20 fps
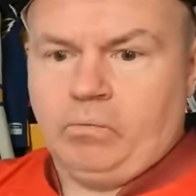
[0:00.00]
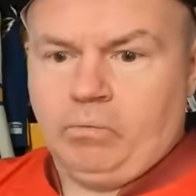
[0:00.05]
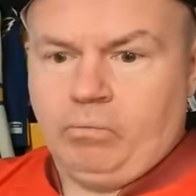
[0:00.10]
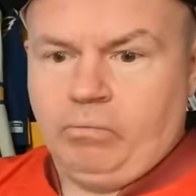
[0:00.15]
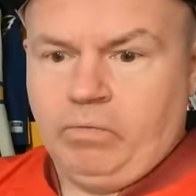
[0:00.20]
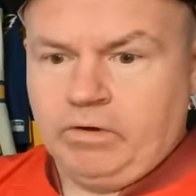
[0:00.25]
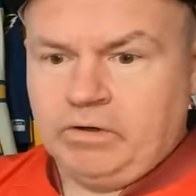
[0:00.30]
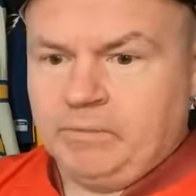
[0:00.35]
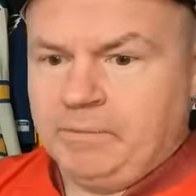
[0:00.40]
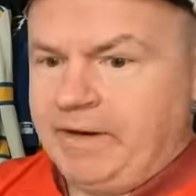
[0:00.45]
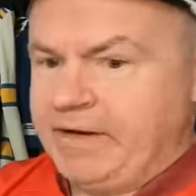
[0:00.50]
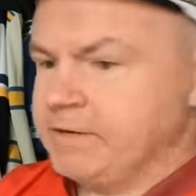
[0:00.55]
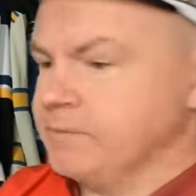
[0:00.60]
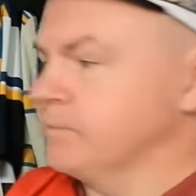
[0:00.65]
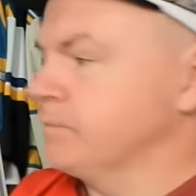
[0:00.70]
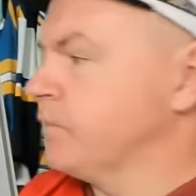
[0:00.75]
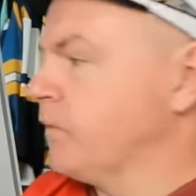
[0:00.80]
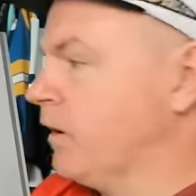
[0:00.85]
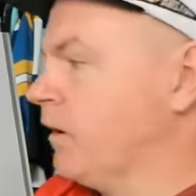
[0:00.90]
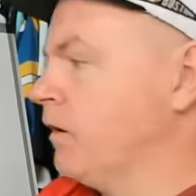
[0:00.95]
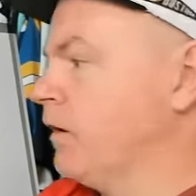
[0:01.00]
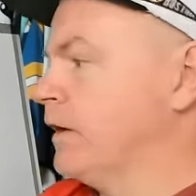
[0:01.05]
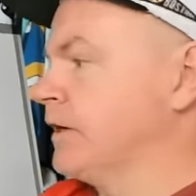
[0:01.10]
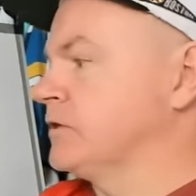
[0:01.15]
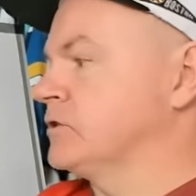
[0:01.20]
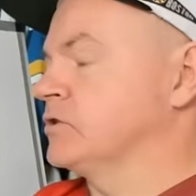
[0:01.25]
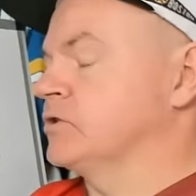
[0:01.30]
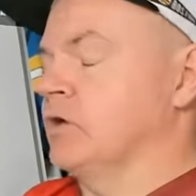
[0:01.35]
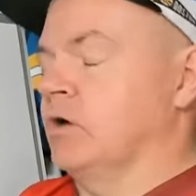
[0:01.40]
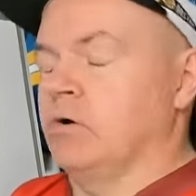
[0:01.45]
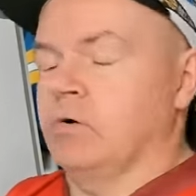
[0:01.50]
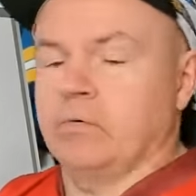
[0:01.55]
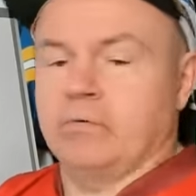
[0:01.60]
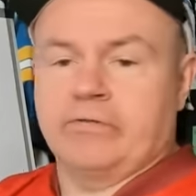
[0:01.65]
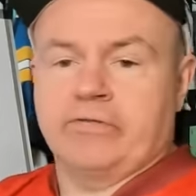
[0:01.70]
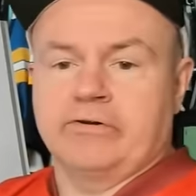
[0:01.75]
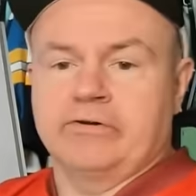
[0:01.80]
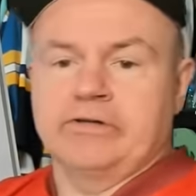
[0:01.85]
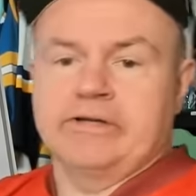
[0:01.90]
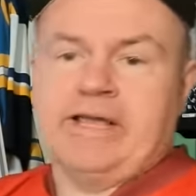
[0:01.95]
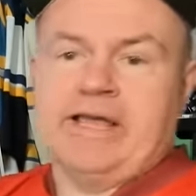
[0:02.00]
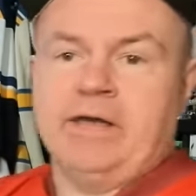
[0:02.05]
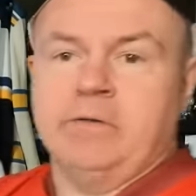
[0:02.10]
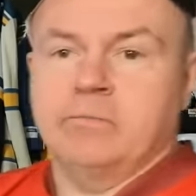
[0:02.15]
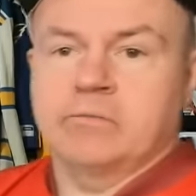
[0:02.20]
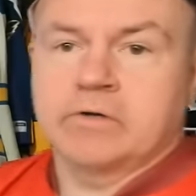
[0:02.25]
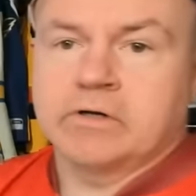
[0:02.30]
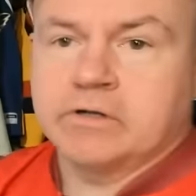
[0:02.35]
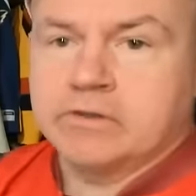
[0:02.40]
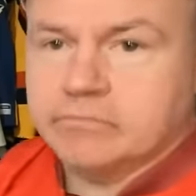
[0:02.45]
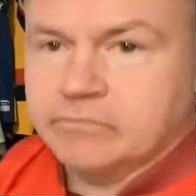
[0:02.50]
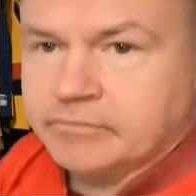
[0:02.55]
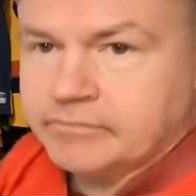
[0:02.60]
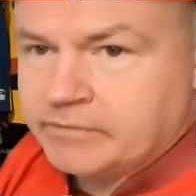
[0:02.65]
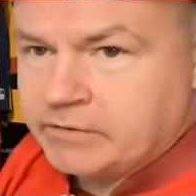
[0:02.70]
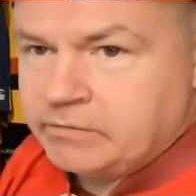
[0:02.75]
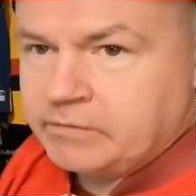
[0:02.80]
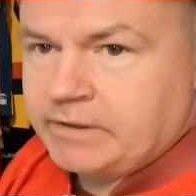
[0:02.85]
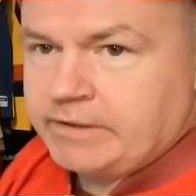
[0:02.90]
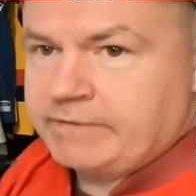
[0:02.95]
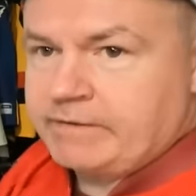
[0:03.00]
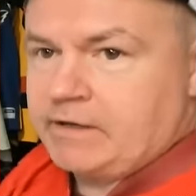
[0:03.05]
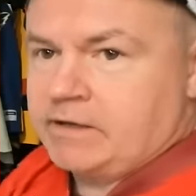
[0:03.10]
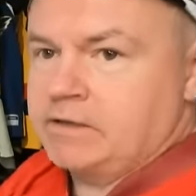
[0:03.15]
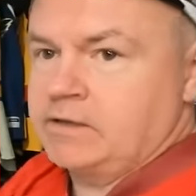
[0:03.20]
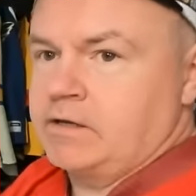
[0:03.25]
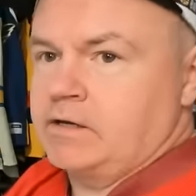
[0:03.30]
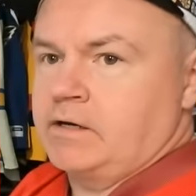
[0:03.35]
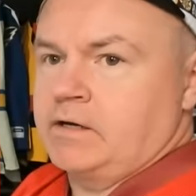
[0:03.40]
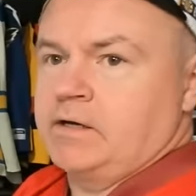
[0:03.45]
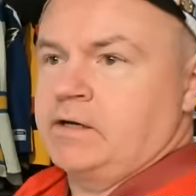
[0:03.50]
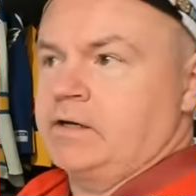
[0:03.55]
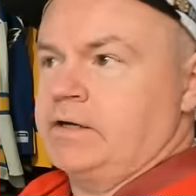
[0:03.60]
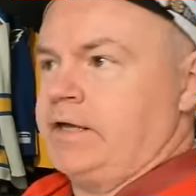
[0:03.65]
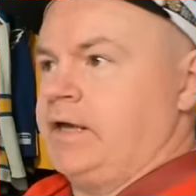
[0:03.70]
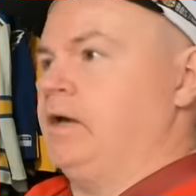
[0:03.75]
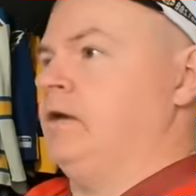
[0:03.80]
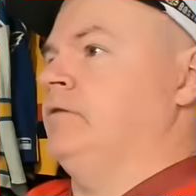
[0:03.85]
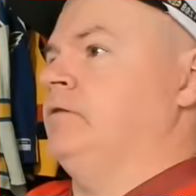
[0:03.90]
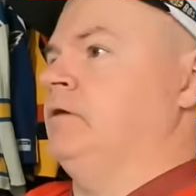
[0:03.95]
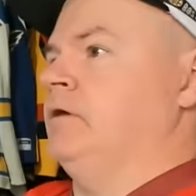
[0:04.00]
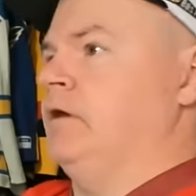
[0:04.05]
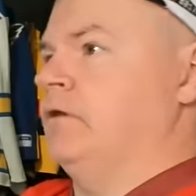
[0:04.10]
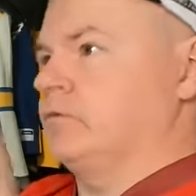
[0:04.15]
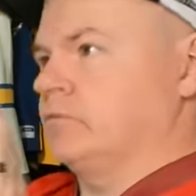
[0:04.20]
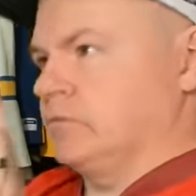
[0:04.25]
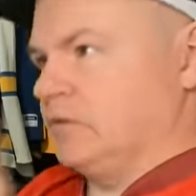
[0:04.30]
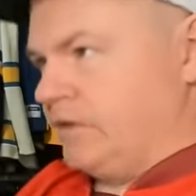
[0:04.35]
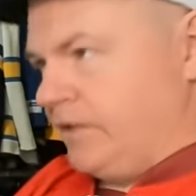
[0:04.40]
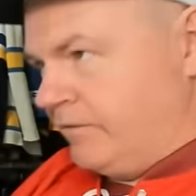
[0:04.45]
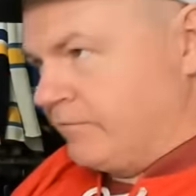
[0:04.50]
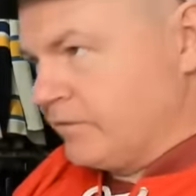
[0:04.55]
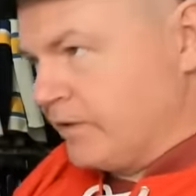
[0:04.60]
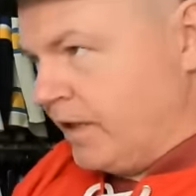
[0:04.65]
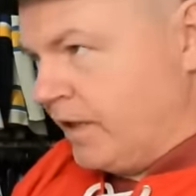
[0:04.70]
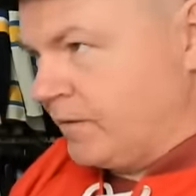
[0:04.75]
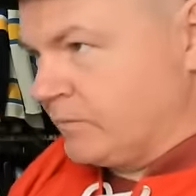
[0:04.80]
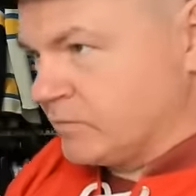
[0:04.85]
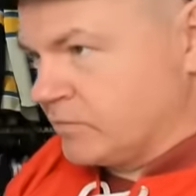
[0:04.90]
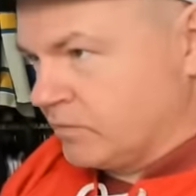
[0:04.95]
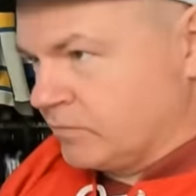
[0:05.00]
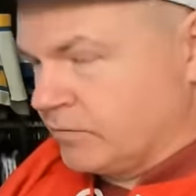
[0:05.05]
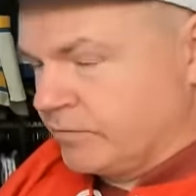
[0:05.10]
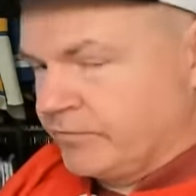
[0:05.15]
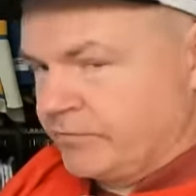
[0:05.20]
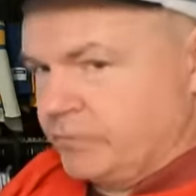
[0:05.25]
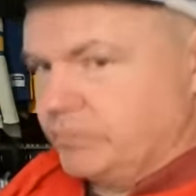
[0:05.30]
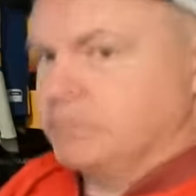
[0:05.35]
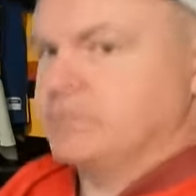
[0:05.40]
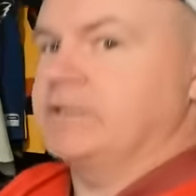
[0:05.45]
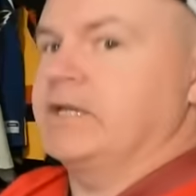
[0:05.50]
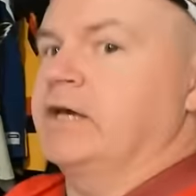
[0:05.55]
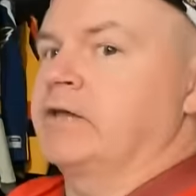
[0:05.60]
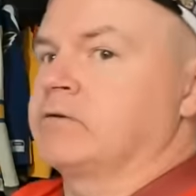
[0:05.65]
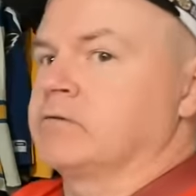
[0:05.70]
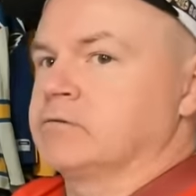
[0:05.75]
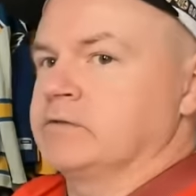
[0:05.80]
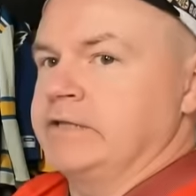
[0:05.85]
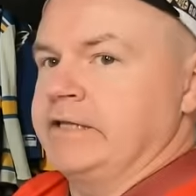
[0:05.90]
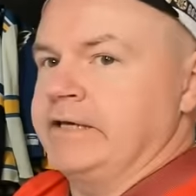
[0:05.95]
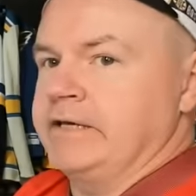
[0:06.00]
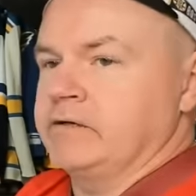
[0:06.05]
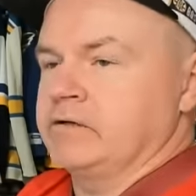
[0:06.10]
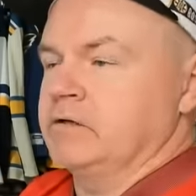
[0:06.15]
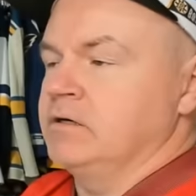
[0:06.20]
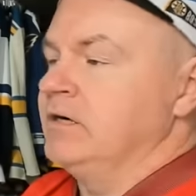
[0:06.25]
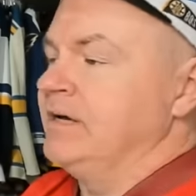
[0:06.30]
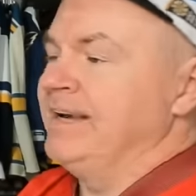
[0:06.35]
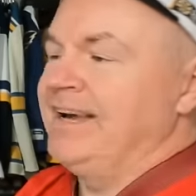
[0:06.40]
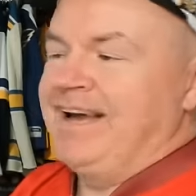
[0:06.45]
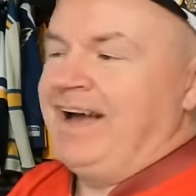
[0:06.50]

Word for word: Welcome back. All right, so third game we're going to review, and then, uh, yeah, the other 11 games I'll review together later.